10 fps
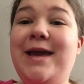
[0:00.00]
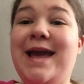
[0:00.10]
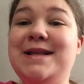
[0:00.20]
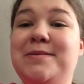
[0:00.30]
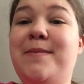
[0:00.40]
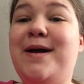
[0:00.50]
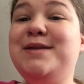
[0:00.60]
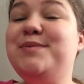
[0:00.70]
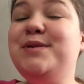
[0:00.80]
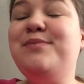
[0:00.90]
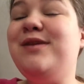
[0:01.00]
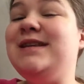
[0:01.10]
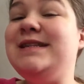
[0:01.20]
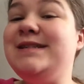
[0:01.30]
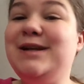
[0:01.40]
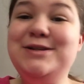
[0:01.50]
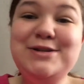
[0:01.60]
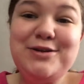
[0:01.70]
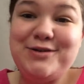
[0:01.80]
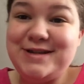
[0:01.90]
Okay, so I'm about to put the presents under
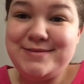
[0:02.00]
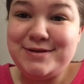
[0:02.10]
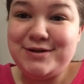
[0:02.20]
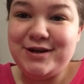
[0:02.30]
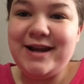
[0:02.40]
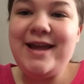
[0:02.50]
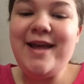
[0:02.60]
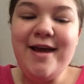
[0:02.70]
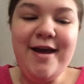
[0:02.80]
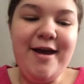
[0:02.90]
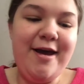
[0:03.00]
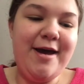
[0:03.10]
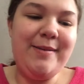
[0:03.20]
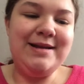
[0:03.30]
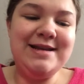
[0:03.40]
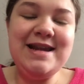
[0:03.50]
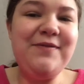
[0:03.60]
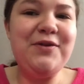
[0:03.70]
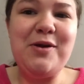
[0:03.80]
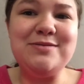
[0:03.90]
the Christmas tree. I didn't
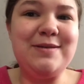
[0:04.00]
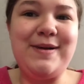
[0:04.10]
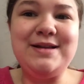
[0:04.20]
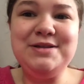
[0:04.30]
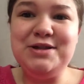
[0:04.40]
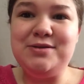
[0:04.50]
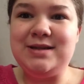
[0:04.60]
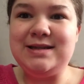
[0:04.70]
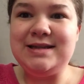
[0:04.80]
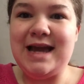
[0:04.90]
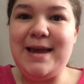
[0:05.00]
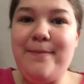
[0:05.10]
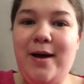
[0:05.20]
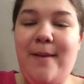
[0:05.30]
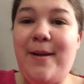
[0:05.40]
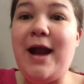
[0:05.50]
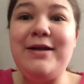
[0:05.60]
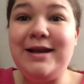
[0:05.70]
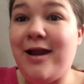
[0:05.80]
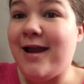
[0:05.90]
even know I was about to do this today, but
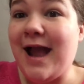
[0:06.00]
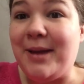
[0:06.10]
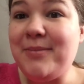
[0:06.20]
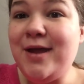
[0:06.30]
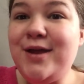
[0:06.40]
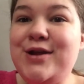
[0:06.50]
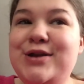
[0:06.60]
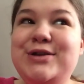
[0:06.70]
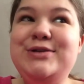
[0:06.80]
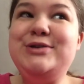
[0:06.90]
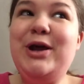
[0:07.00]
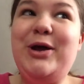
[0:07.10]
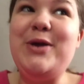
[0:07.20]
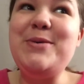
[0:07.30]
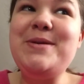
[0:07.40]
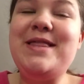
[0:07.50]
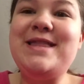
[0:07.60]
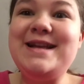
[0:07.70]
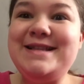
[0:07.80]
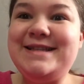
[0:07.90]
apparently I am. So,
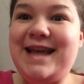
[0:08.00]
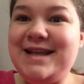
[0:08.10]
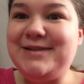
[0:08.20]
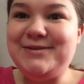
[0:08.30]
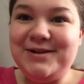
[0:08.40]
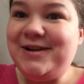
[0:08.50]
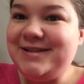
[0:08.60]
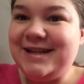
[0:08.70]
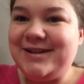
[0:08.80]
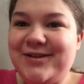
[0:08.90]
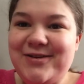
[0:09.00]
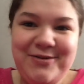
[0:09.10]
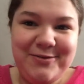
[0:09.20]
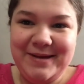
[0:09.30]
let's get started. I cannot